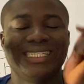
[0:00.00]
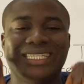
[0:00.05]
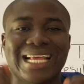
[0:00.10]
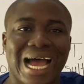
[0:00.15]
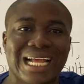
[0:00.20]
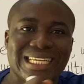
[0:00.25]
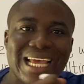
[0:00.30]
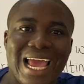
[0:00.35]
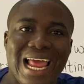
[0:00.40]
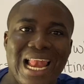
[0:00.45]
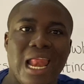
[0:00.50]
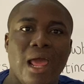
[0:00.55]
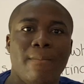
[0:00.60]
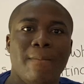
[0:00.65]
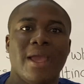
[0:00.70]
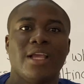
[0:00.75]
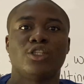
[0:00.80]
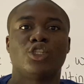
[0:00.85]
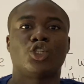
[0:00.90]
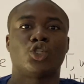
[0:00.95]
that
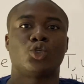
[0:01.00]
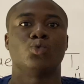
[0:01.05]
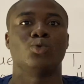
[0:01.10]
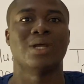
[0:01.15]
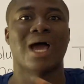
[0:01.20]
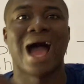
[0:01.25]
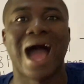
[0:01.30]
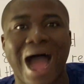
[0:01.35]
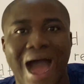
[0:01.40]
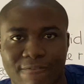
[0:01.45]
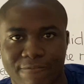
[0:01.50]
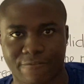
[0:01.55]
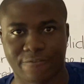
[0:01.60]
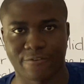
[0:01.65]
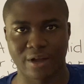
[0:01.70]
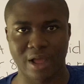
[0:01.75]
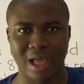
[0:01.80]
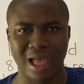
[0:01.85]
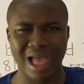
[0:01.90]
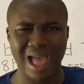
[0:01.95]
element should
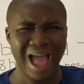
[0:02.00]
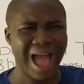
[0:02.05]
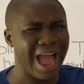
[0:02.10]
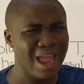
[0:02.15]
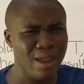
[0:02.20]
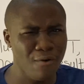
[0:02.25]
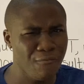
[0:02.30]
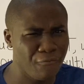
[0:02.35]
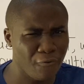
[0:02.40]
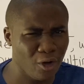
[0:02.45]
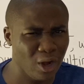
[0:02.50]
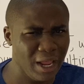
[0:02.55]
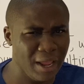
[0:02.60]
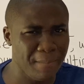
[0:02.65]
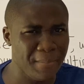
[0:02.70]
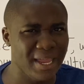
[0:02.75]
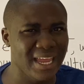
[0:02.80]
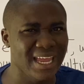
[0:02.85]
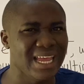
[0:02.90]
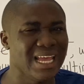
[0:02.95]
have? Are you
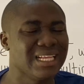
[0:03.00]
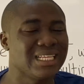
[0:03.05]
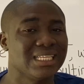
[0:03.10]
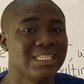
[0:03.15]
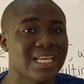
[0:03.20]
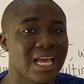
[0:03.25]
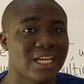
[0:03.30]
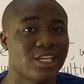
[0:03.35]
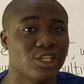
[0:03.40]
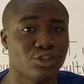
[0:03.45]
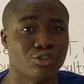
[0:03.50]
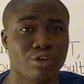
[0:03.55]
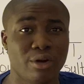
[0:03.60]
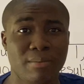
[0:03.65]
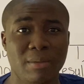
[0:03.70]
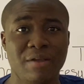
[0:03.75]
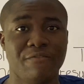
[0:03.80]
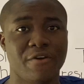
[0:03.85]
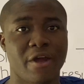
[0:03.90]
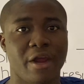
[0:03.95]
following me? It is
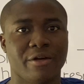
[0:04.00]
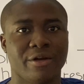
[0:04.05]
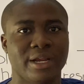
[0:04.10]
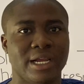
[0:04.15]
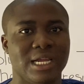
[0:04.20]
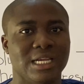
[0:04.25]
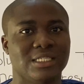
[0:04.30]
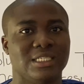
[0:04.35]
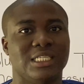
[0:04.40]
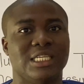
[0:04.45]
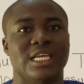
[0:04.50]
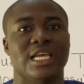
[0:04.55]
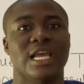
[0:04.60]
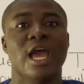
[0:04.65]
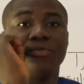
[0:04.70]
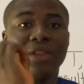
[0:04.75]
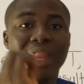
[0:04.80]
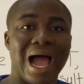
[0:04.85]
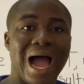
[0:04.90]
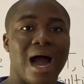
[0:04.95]
extremely very
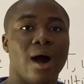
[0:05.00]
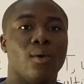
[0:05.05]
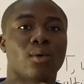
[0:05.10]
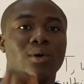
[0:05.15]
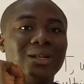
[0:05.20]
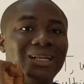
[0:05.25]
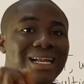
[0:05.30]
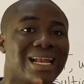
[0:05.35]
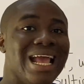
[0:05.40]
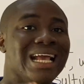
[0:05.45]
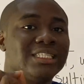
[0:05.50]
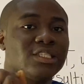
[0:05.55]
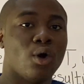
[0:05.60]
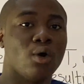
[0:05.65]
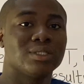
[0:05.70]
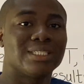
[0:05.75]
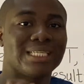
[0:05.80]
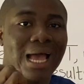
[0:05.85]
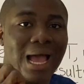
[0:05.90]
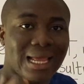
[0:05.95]
easy. Now, let
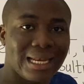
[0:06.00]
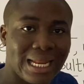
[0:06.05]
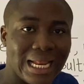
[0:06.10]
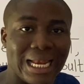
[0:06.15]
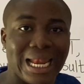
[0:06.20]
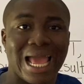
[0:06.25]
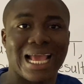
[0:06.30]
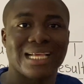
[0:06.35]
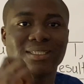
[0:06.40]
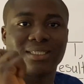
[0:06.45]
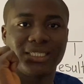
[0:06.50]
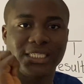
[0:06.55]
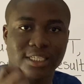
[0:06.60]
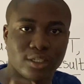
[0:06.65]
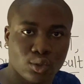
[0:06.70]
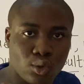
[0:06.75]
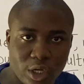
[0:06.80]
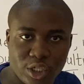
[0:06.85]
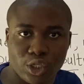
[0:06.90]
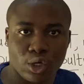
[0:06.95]
us analyze
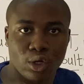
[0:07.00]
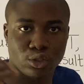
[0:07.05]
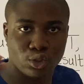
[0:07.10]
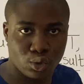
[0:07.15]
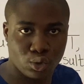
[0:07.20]
this question